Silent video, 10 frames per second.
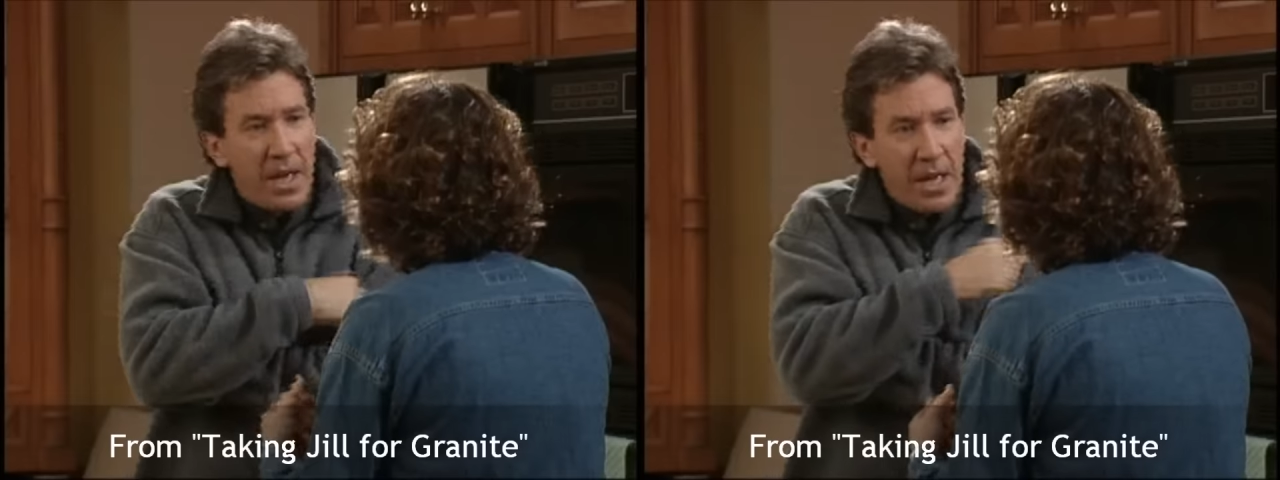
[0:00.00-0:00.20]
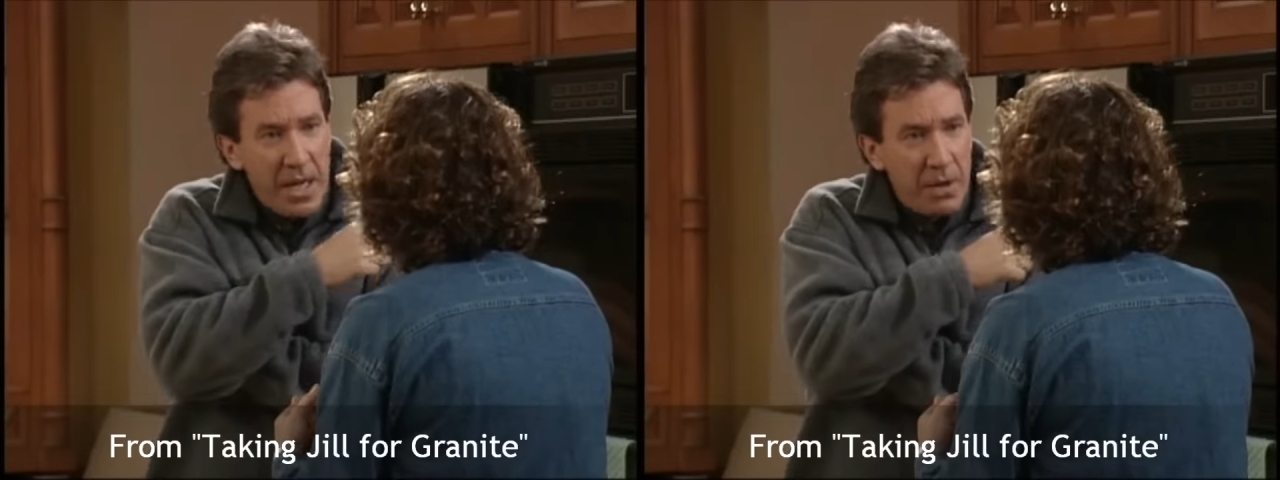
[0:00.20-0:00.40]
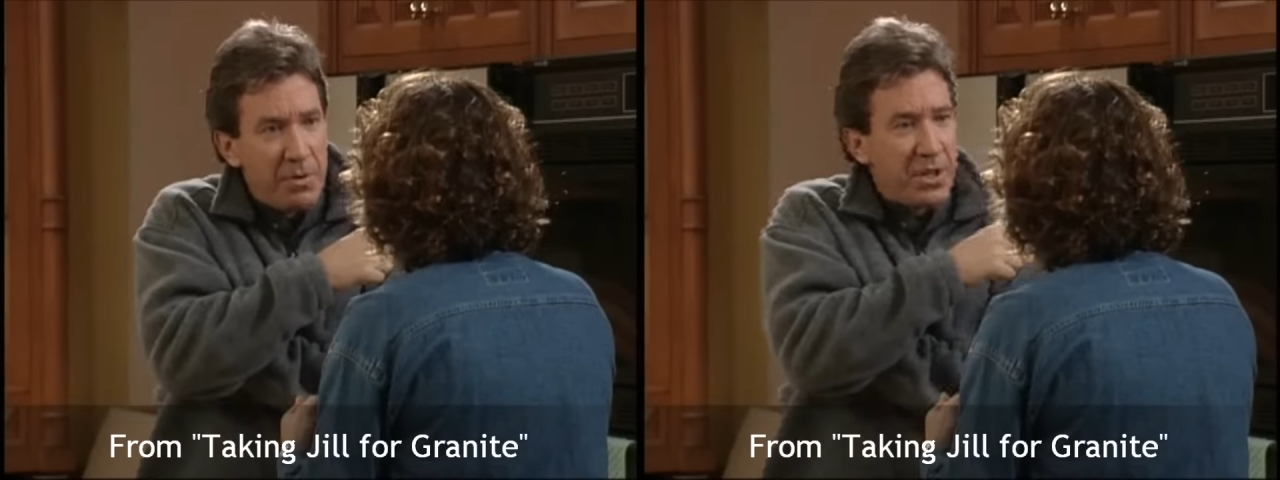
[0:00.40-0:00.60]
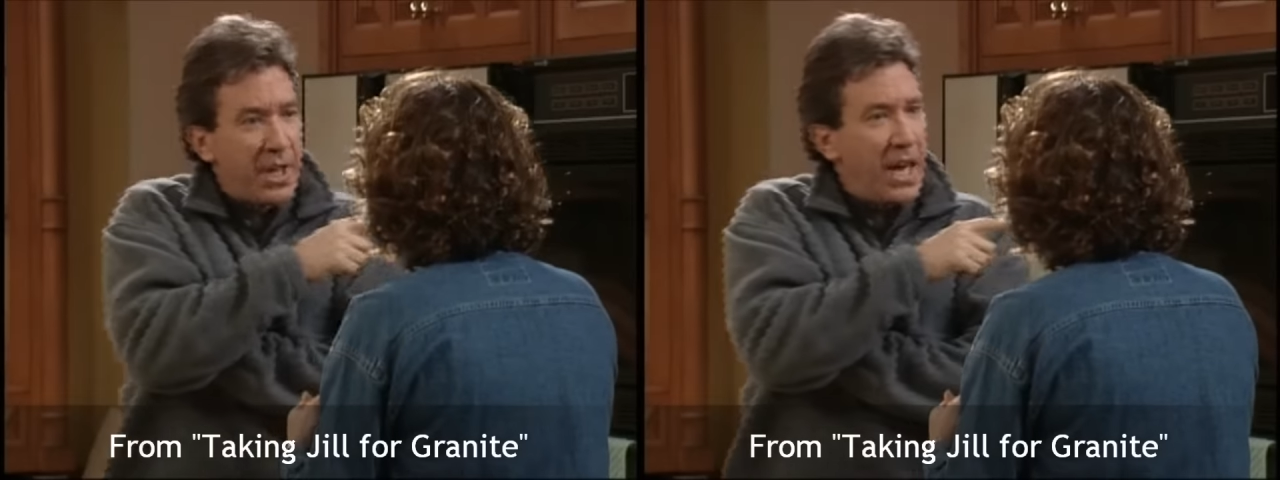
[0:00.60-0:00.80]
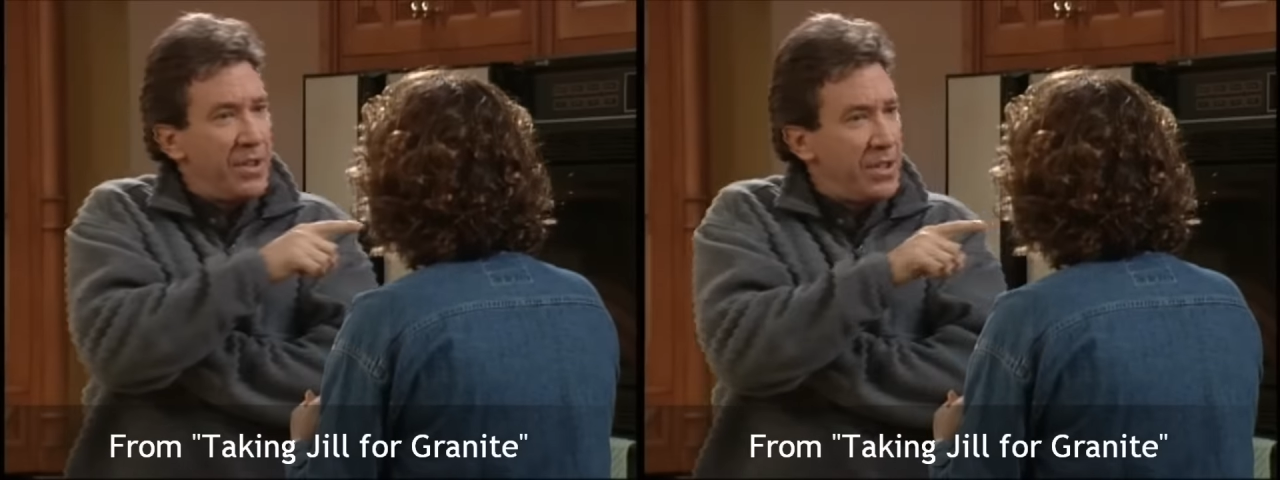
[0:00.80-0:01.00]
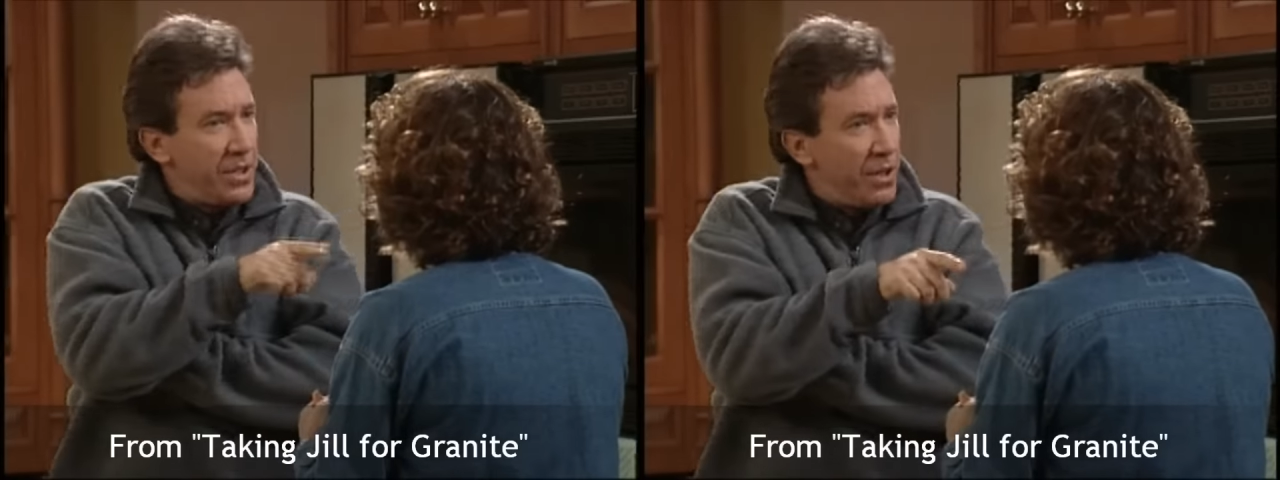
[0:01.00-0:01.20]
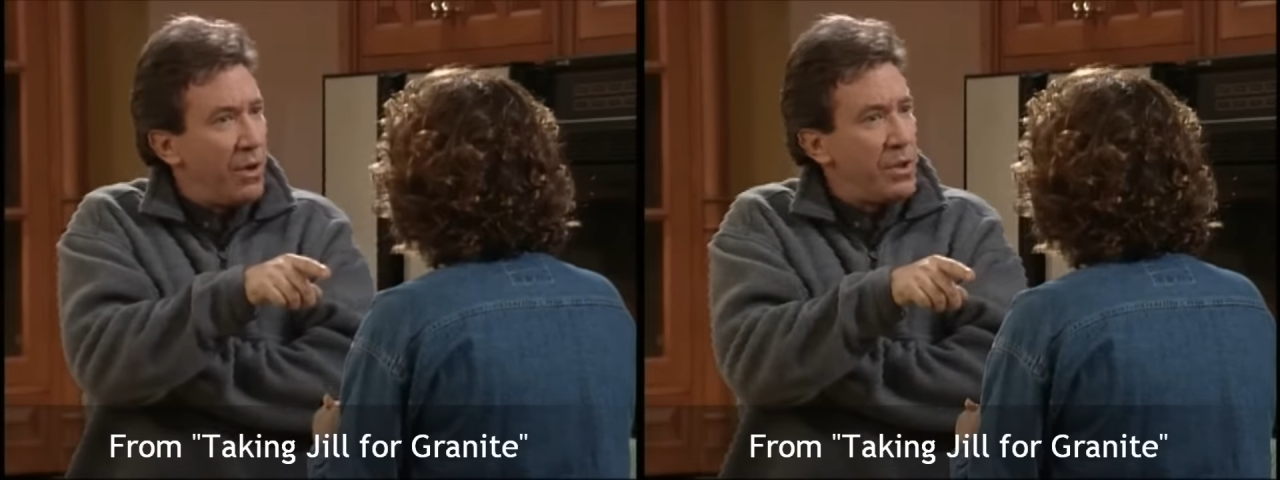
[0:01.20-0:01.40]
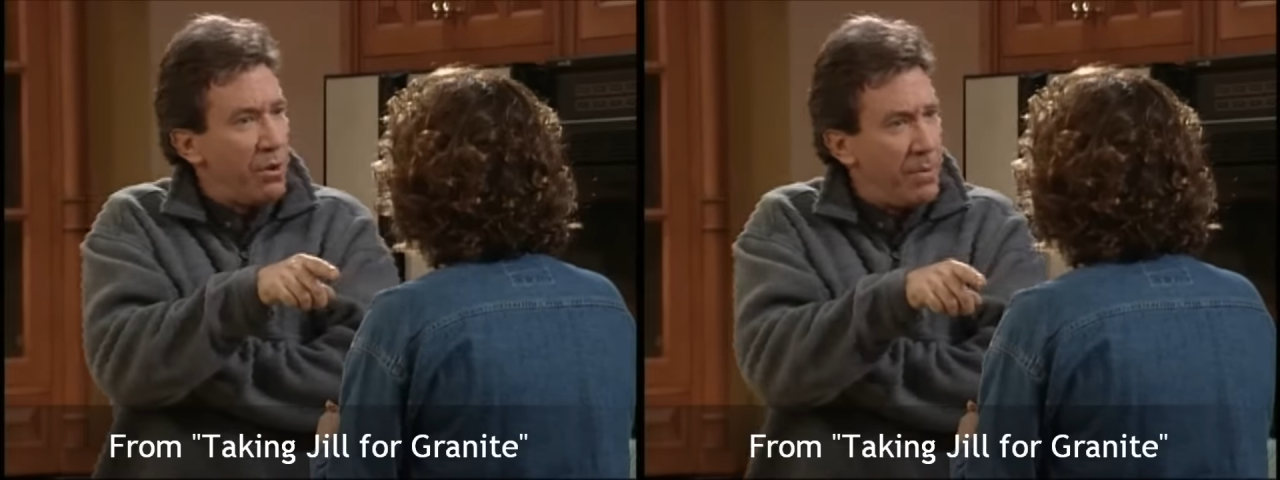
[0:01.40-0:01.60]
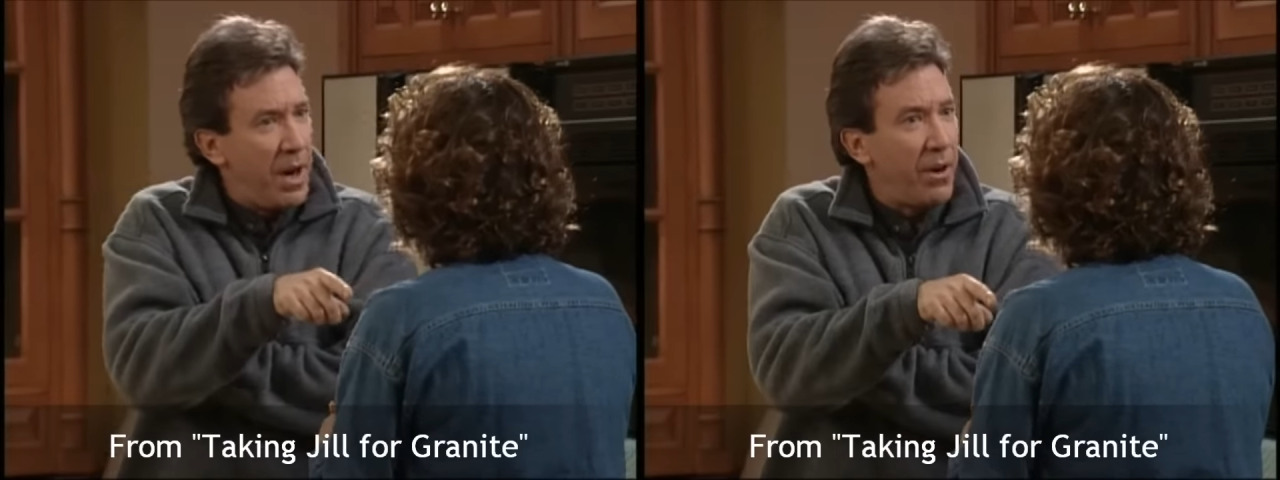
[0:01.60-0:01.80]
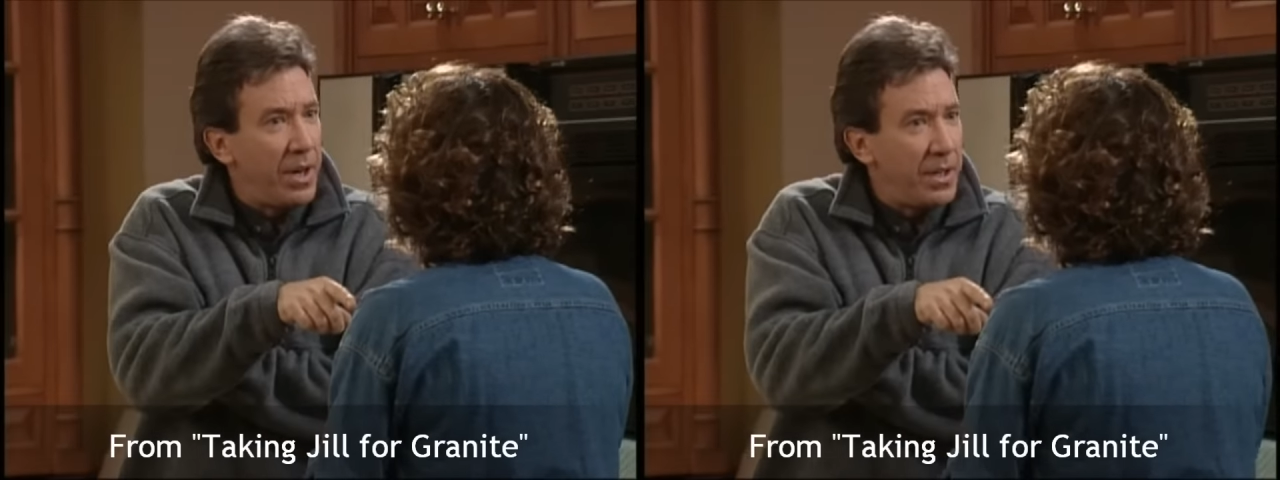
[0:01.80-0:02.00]
Ian was the guy that didn't know you were
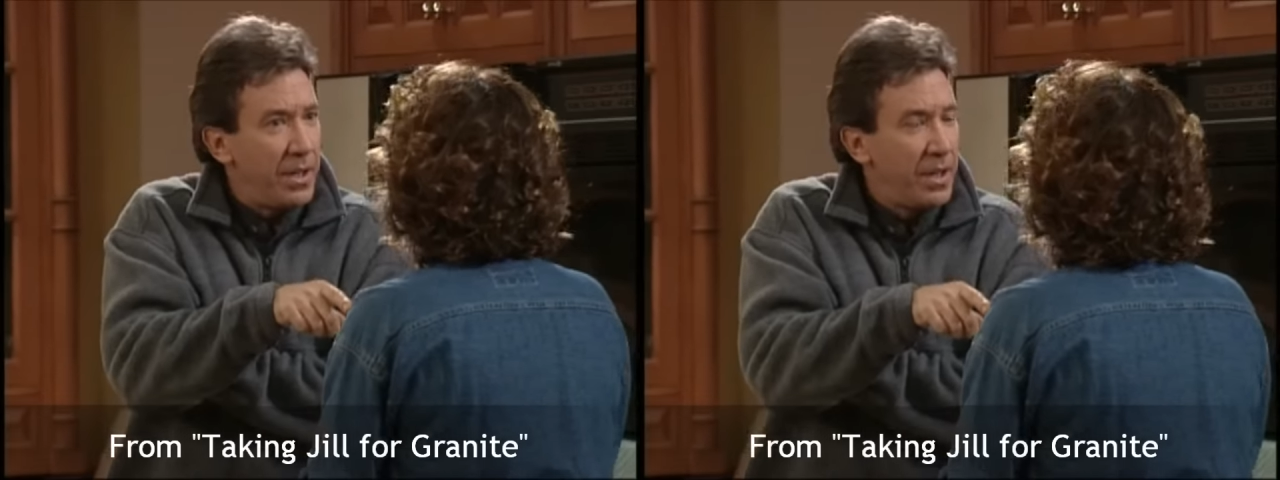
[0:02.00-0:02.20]
married.